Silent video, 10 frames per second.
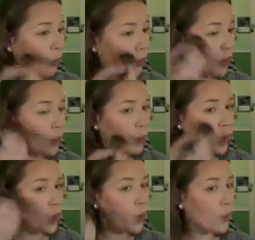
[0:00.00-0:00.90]
There we
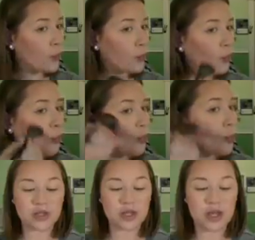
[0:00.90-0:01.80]
go.
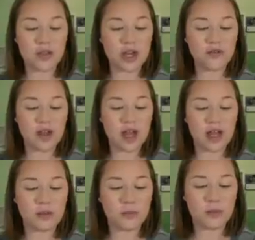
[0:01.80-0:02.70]
So now that I've
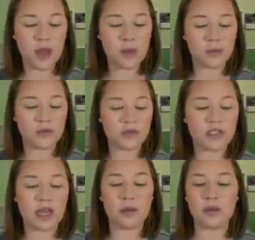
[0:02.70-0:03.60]
got Pamplemousse
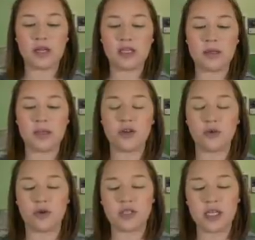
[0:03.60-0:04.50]
down, I'm going to dip into
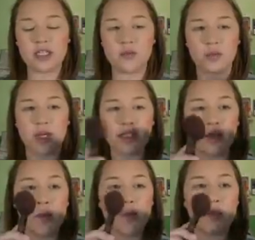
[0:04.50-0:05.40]
Rose Spritz,
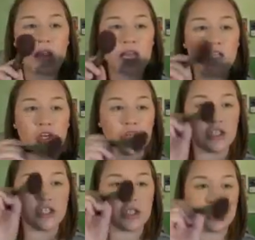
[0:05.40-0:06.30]
and I literally
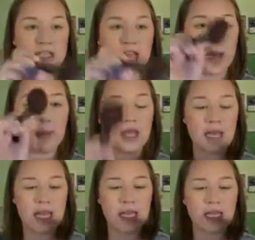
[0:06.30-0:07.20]
just tap it
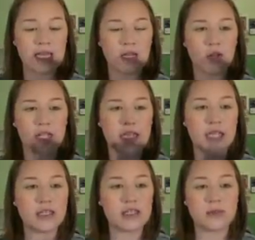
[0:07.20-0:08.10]
and go like
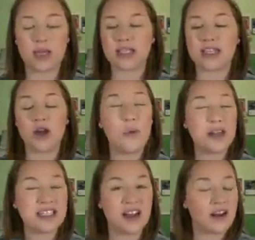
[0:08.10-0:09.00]
this because I don't want a
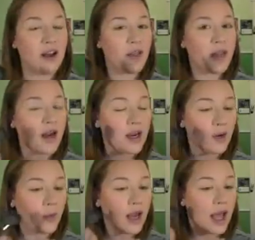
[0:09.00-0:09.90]
ton on there. I don't
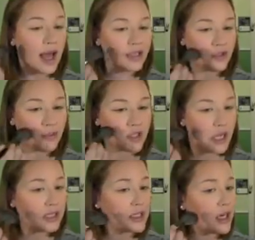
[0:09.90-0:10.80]
want to add too much
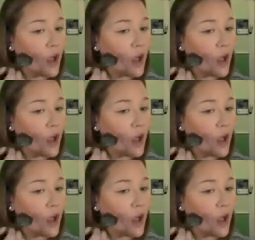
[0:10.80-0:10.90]
color.